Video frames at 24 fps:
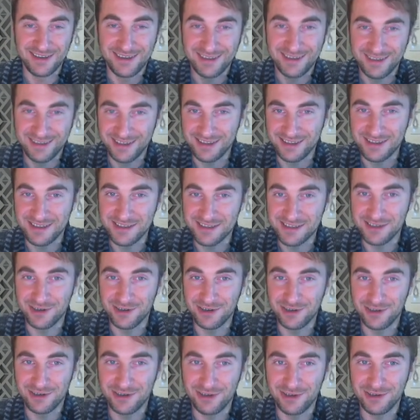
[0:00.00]
that this
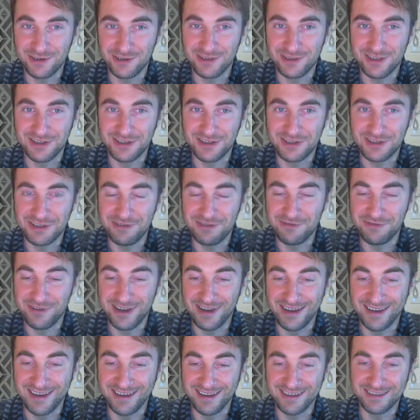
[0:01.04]
girl that she
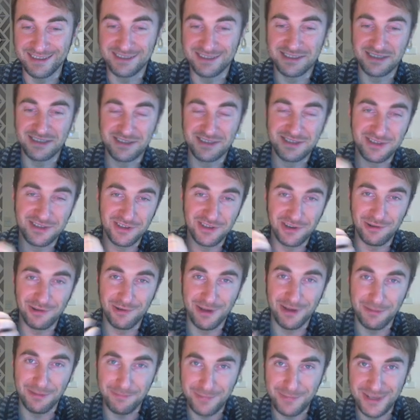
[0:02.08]
finds so
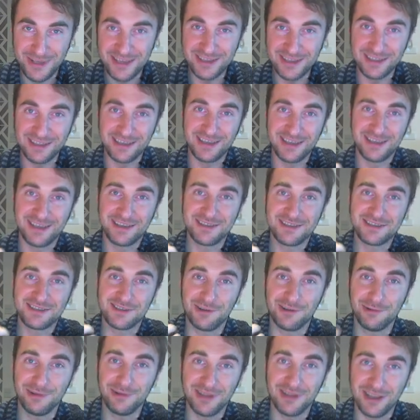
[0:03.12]
appealing,
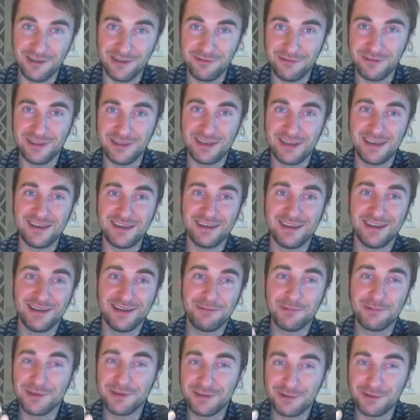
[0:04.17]
so lovely. I
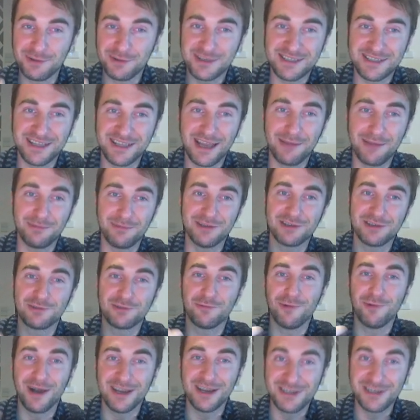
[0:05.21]
want to establish
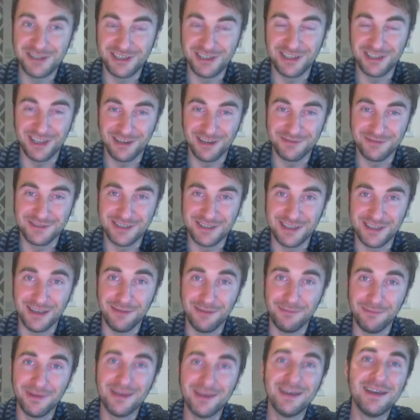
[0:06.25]
why she loves
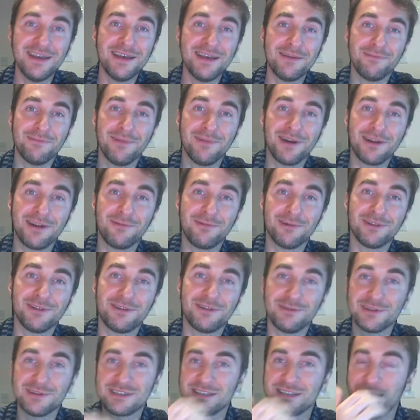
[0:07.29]
them, but I want
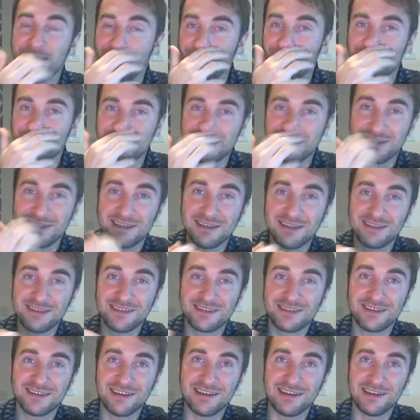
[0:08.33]
to establish
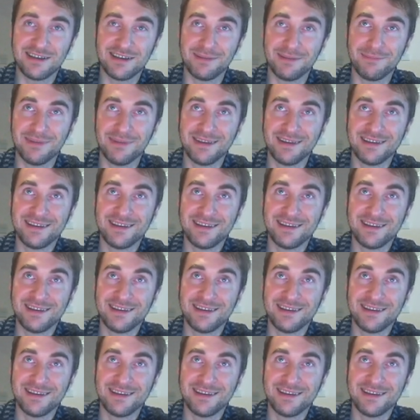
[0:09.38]
that